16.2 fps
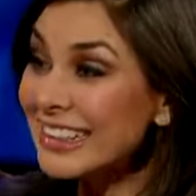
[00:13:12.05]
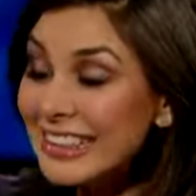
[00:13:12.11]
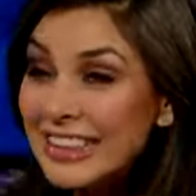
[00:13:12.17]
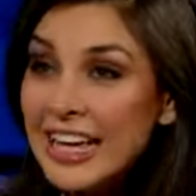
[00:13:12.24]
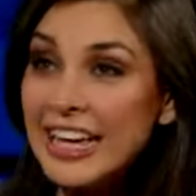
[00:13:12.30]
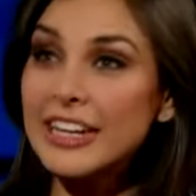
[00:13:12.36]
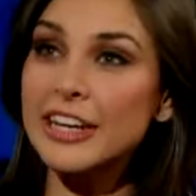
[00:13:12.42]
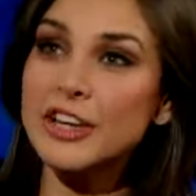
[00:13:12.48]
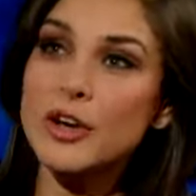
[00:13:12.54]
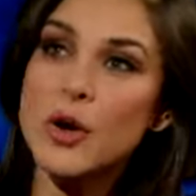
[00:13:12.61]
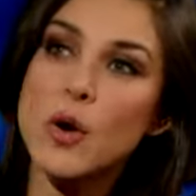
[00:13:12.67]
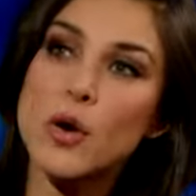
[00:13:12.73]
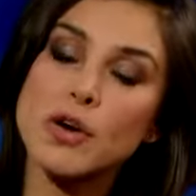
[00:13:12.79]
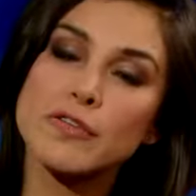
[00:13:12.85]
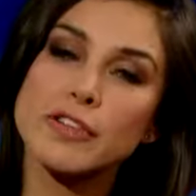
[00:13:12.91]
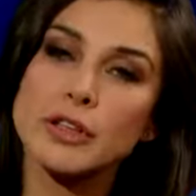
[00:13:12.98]
Letting
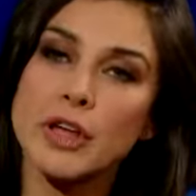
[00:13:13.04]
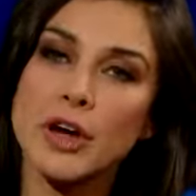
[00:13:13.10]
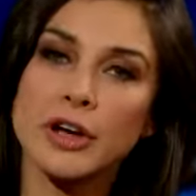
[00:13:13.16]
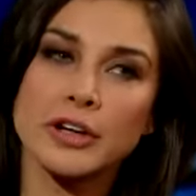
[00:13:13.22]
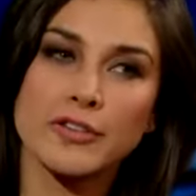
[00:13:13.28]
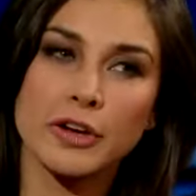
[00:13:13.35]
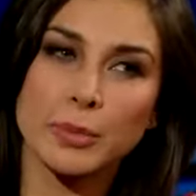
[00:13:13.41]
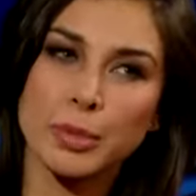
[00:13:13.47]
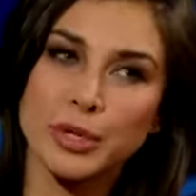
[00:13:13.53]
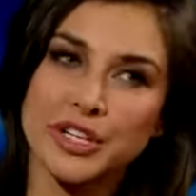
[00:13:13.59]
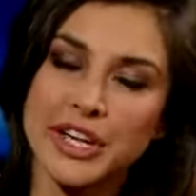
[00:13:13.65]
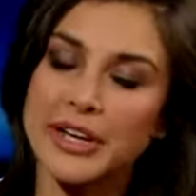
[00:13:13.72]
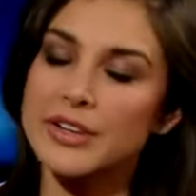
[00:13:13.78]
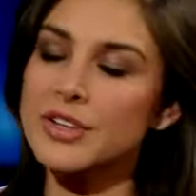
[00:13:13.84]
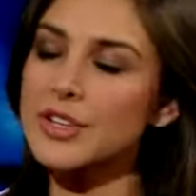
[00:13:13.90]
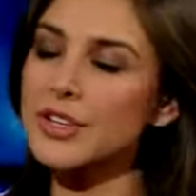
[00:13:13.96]
go of a lot of our
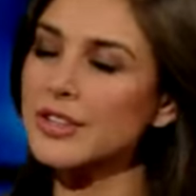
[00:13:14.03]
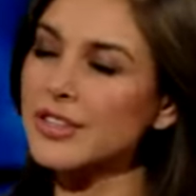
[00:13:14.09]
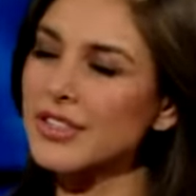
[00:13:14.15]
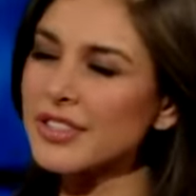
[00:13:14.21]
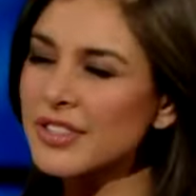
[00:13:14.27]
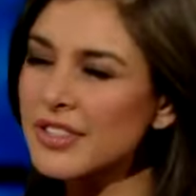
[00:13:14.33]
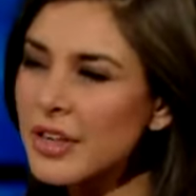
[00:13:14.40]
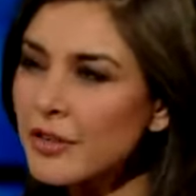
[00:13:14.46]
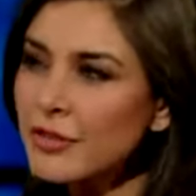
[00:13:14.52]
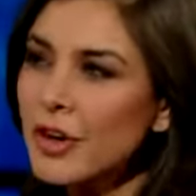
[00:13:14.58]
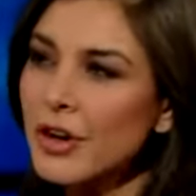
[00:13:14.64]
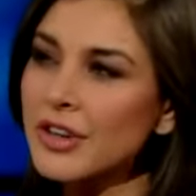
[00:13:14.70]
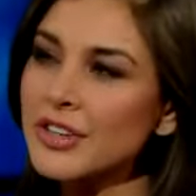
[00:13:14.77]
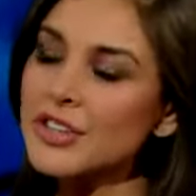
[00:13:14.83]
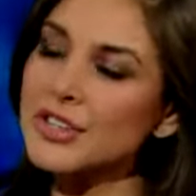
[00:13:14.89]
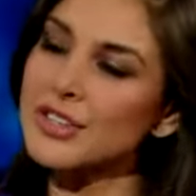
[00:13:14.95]
pretensions and
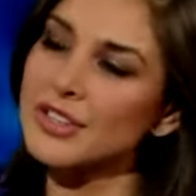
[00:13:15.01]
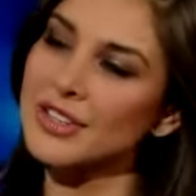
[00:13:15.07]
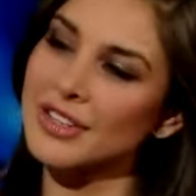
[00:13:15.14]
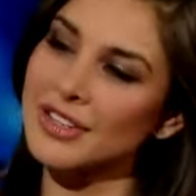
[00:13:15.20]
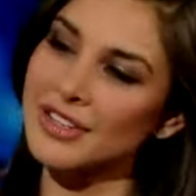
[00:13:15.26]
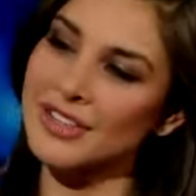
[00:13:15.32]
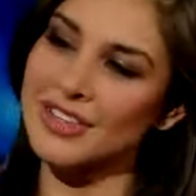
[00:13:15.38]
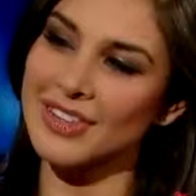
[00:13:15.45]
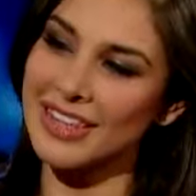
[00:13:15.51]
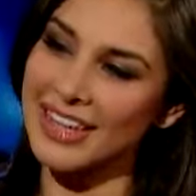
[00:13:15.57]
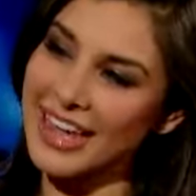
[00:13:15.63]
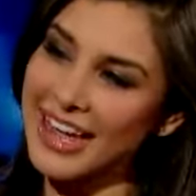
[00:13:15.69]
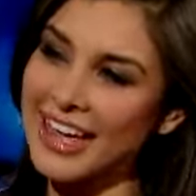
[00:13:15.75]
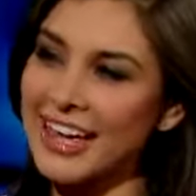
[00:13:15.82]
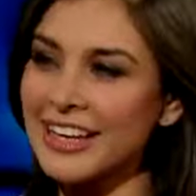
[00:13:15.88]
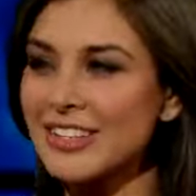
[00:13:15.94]
self-consciousness and
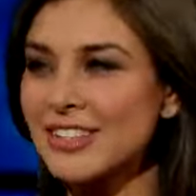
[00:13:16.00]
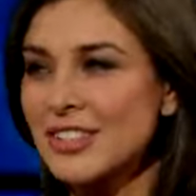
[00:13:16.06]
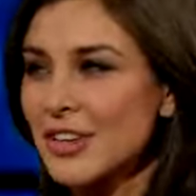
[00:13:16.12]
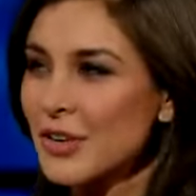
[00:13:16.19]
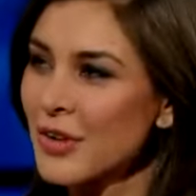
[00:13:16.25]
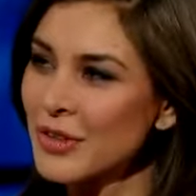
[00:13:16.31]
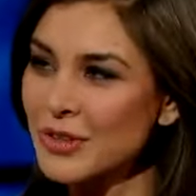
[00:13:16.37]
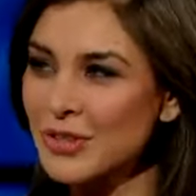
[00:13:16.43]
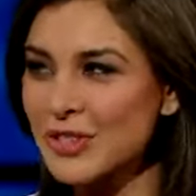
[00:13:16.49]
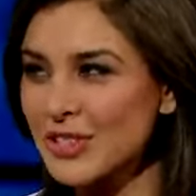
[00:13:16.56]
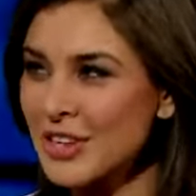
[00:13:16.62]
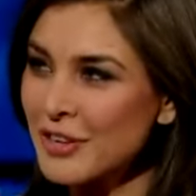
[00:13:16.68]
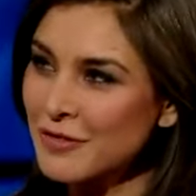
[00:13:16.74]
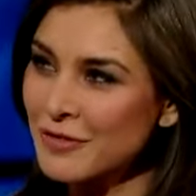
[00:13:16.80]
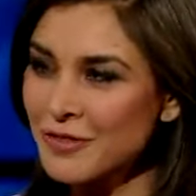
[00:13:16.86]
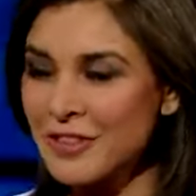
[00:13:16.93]
the angst and all the
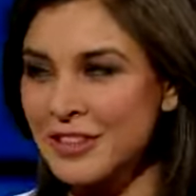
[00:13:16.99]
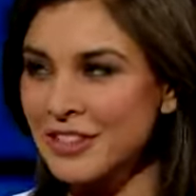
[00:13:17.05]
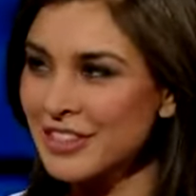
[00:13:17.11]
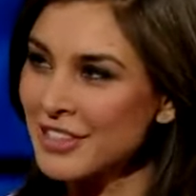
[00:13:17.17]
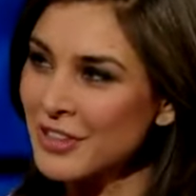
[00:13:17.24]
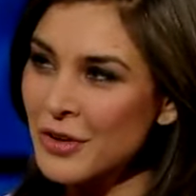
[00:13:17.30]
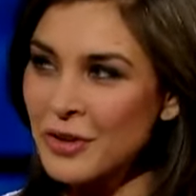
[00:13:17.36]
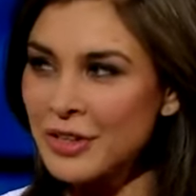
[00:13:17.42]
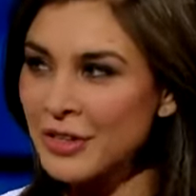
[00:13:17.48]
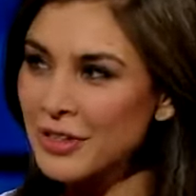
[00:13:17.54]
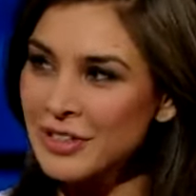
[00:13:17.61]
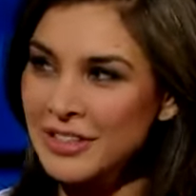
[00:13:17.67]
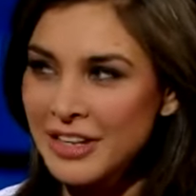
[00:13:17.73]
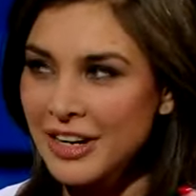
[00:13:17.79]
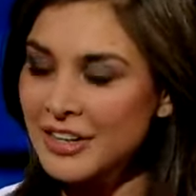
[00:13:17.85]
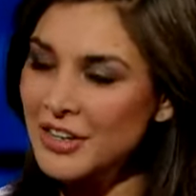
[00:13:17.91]
stuff that, you know, all
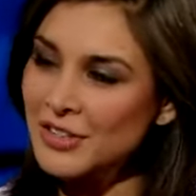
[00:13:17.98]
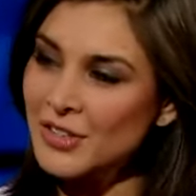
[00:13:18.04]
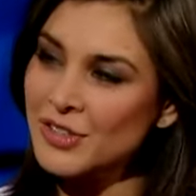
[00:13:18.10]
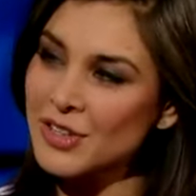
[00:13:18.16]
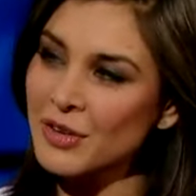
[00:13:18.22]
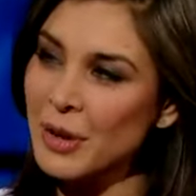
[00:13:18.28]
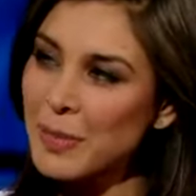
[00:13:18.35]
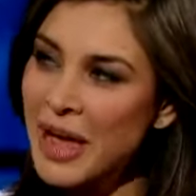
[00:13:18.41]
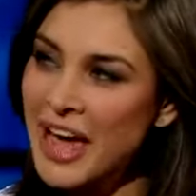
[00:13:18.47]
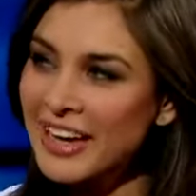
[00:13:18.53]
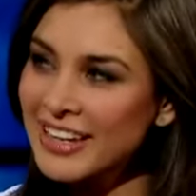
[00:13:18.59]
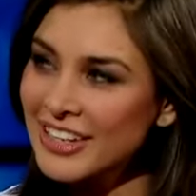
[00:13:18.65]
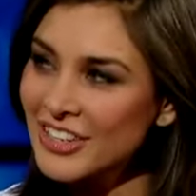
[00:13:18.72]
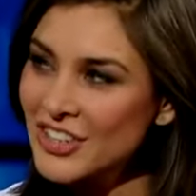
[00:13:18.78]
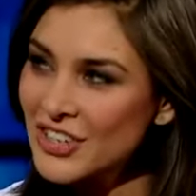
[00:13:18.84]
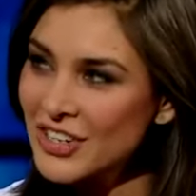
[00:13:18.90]
the unnecessary
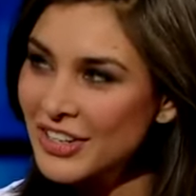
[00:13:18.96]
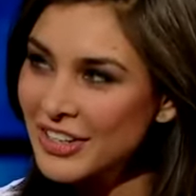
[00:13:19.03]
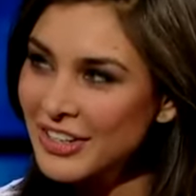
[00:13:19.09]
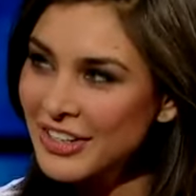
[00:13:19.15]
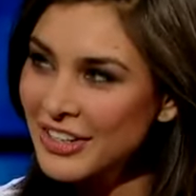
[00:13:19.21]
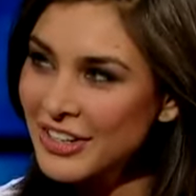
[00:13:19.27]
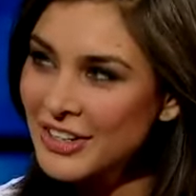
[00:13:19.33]
baggage.